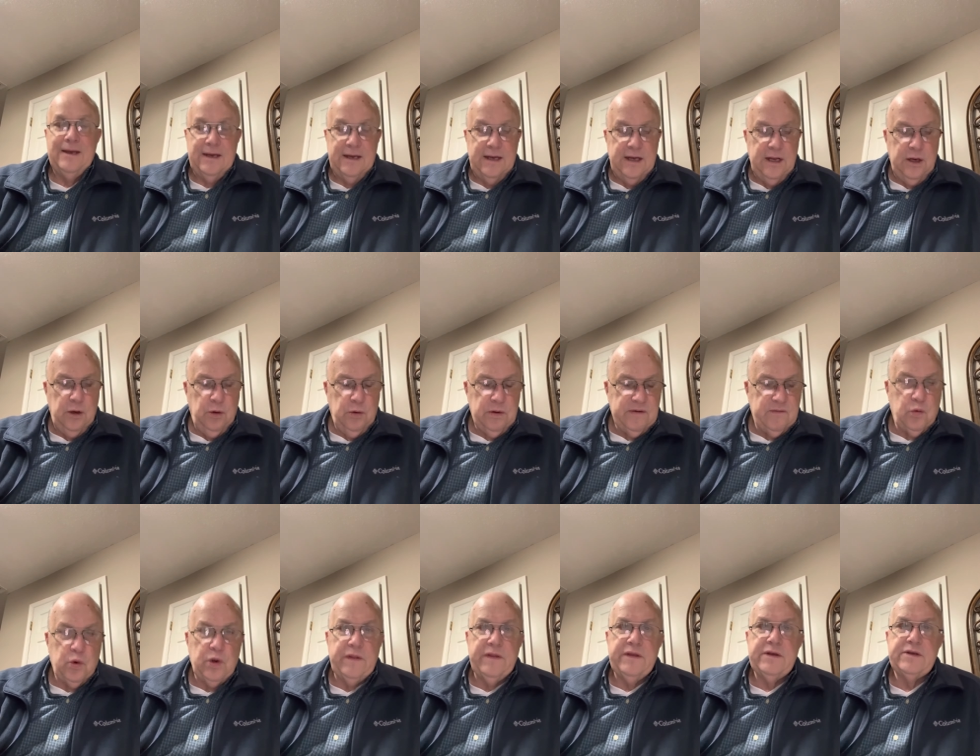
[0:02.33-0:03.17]
Hello,
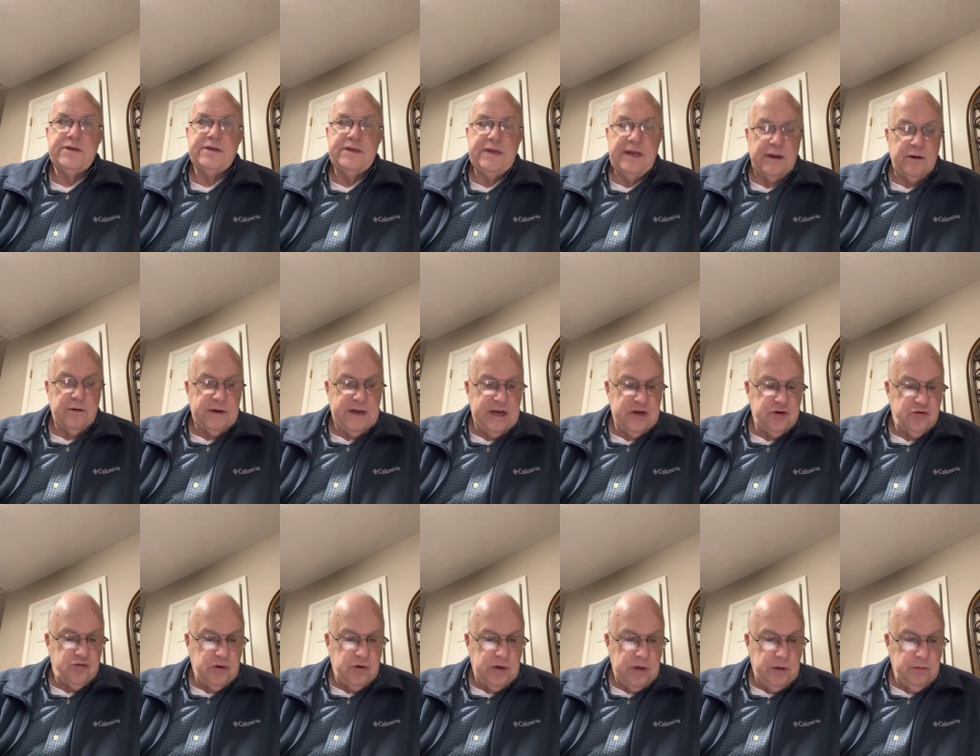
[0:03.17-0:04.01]
everyone. This is Dale
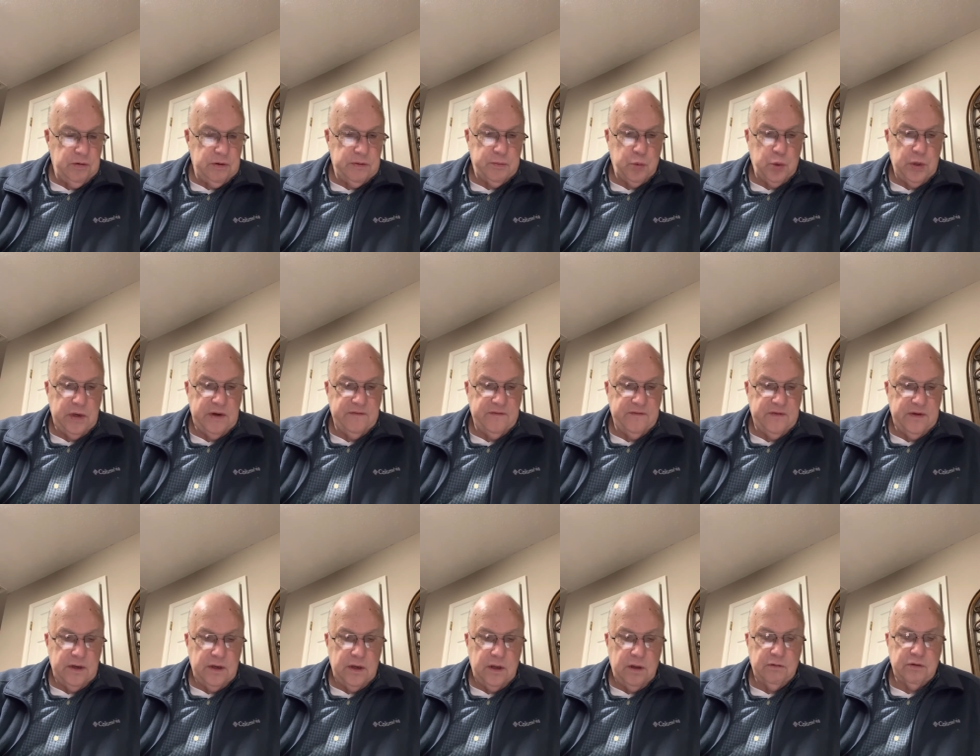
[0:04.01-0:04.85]
Cantrell with
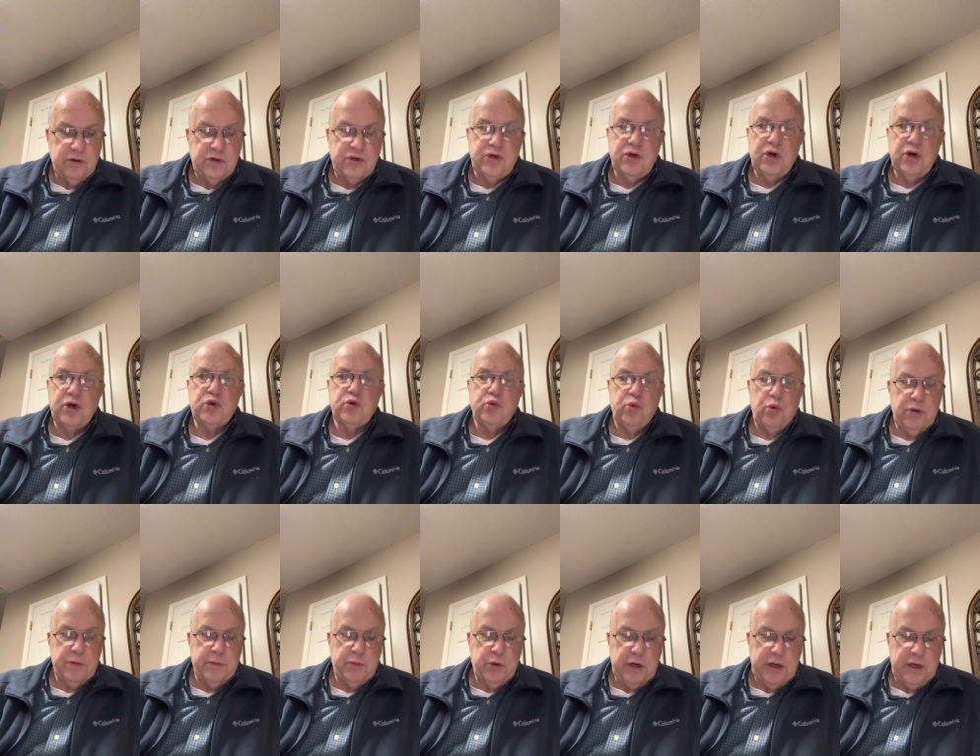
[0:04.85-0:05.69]
Meridianville Holiness Church. I
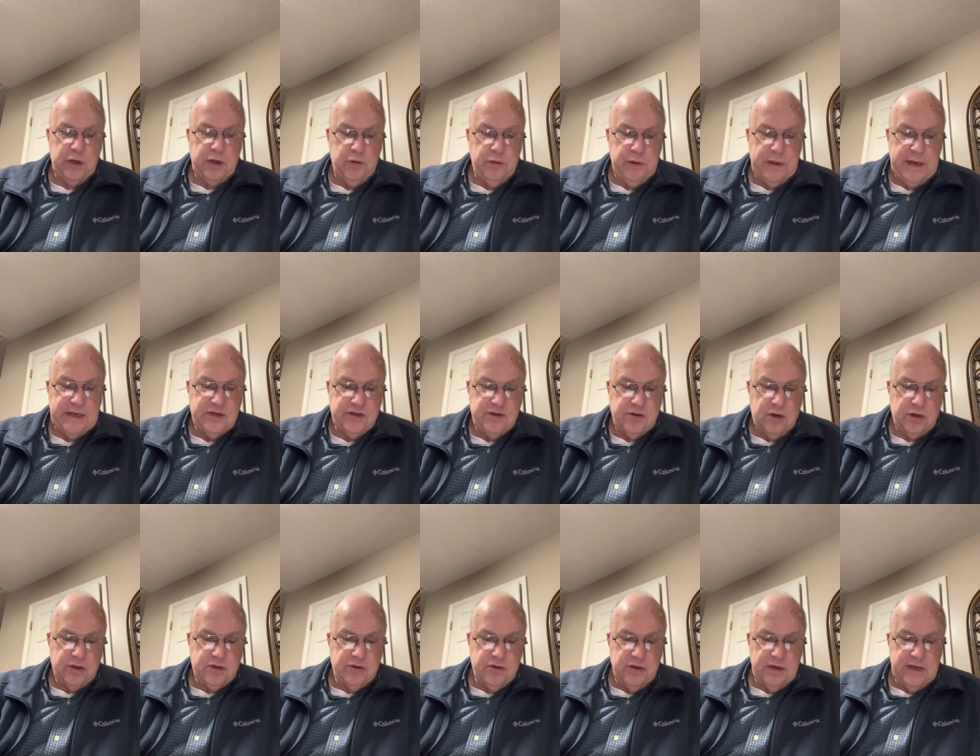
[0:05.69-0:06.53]
want to bring you a
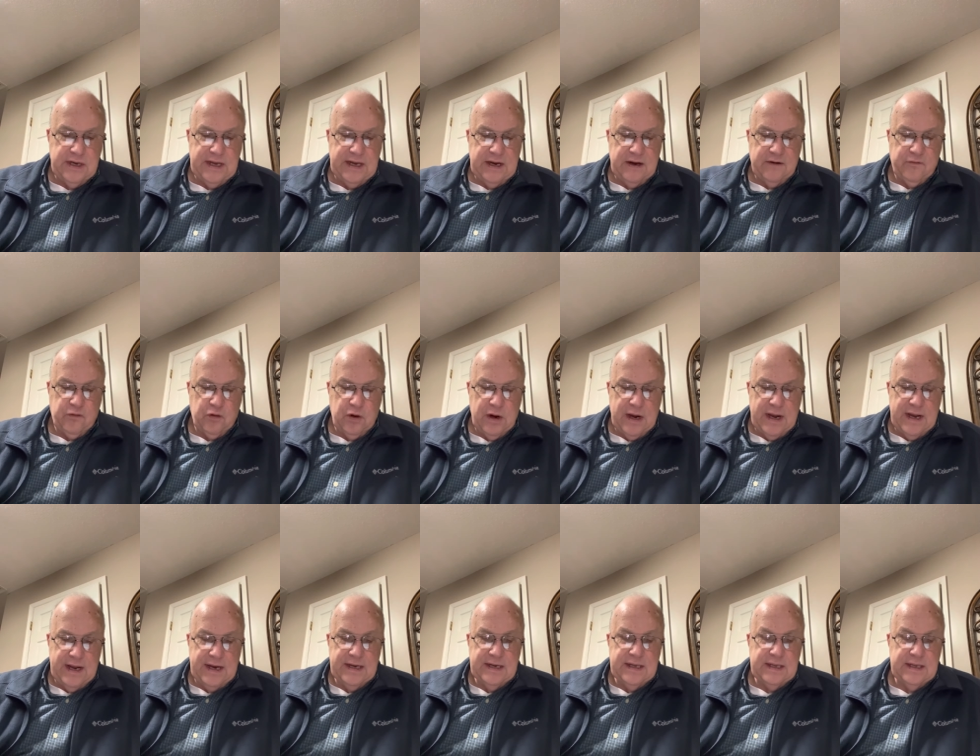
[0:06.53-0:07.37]
Start Your Day Off
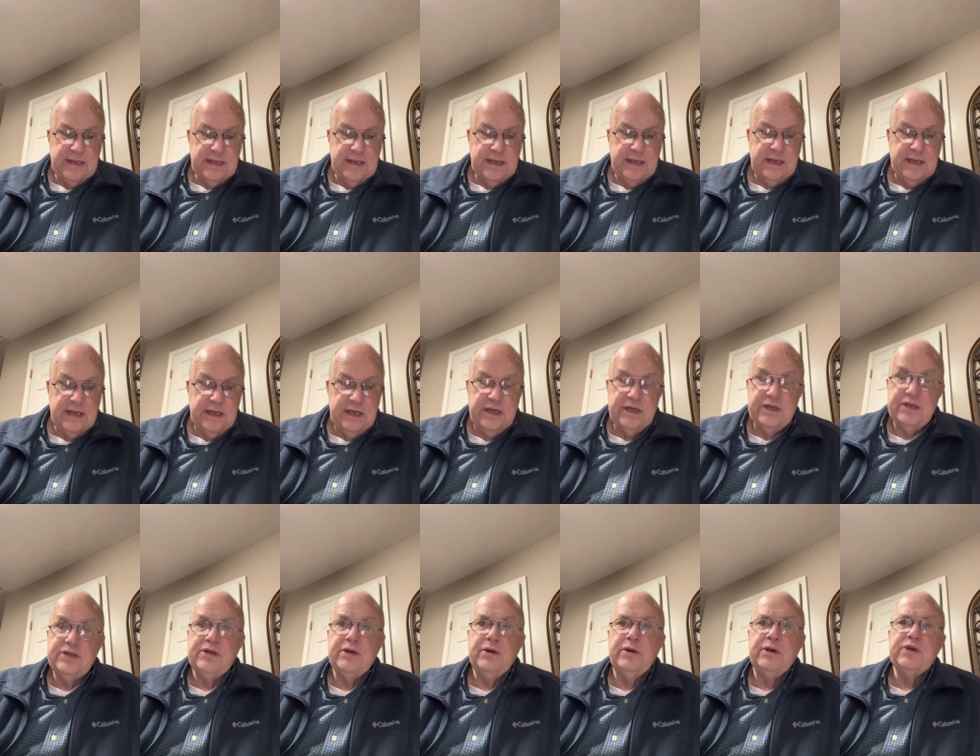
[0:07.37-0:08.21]
Right
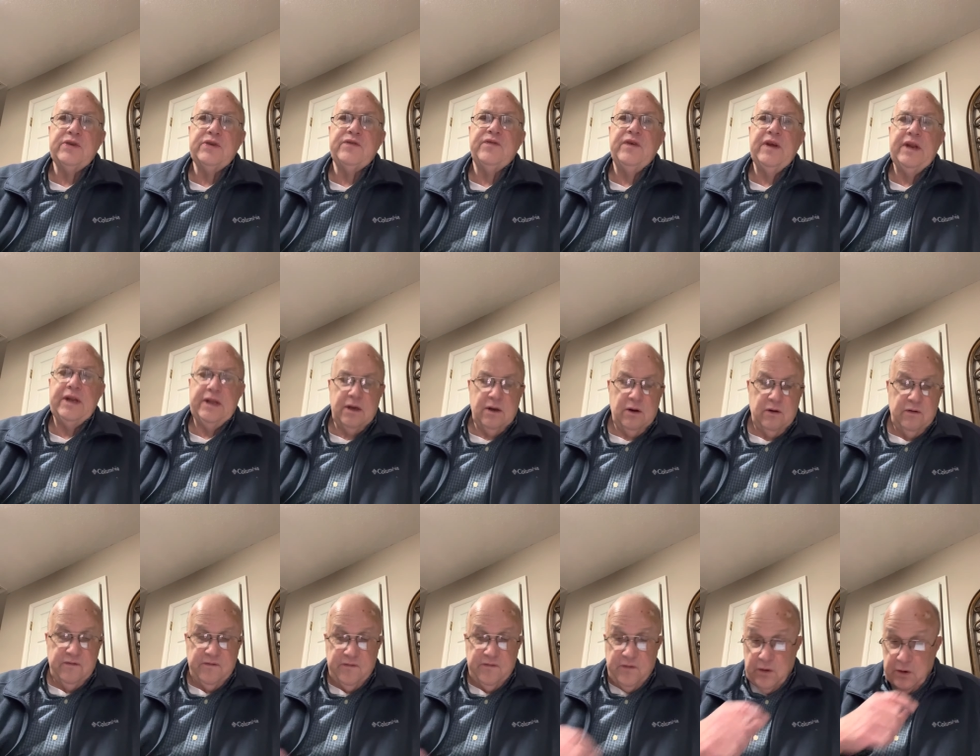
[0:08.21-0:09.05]
series
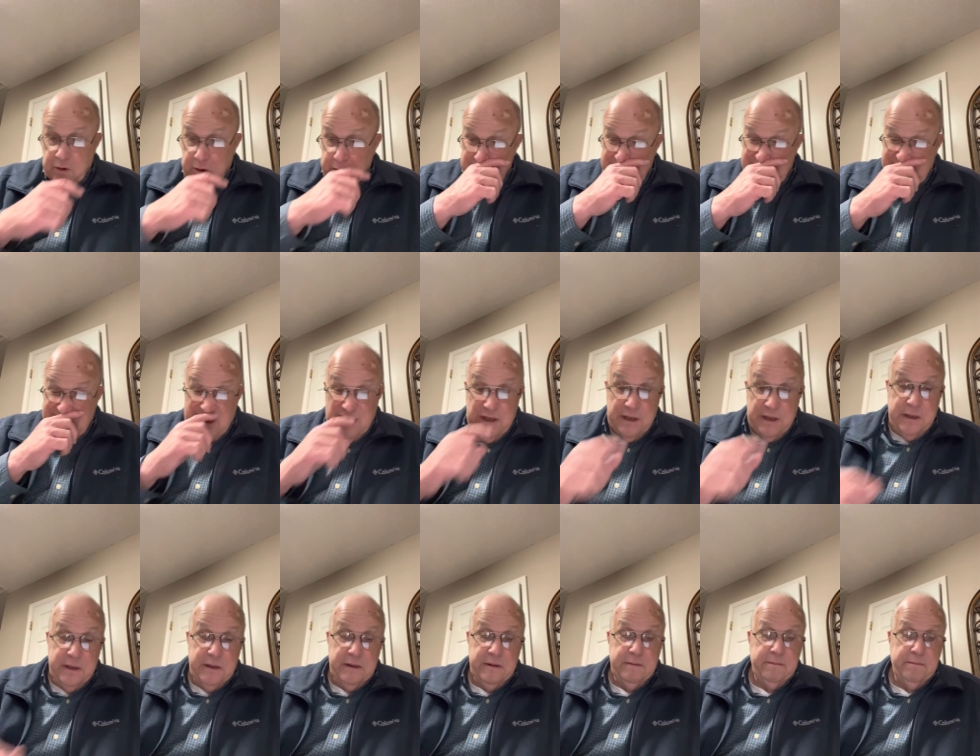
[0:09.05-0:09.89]
video for
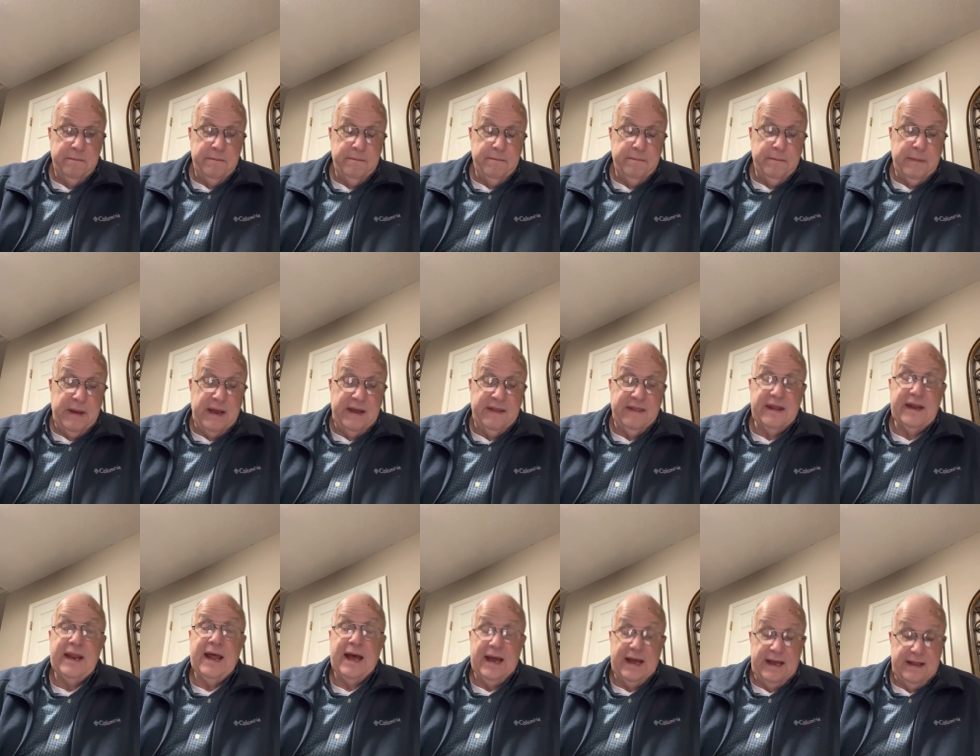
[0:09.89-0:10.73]
May
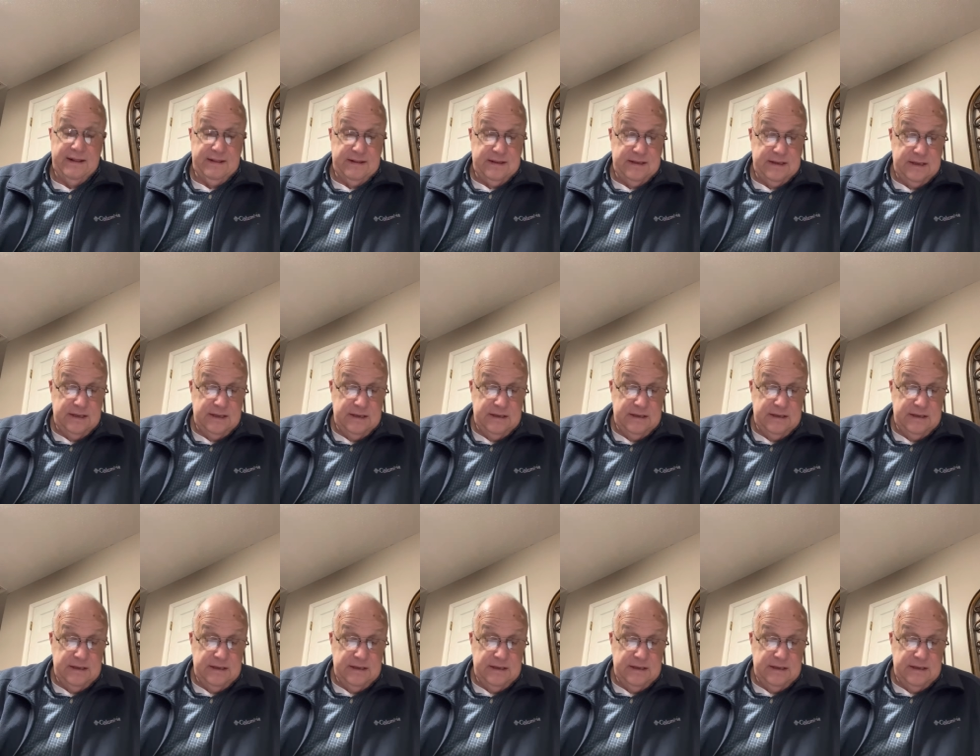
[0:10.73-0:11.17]
the 9th.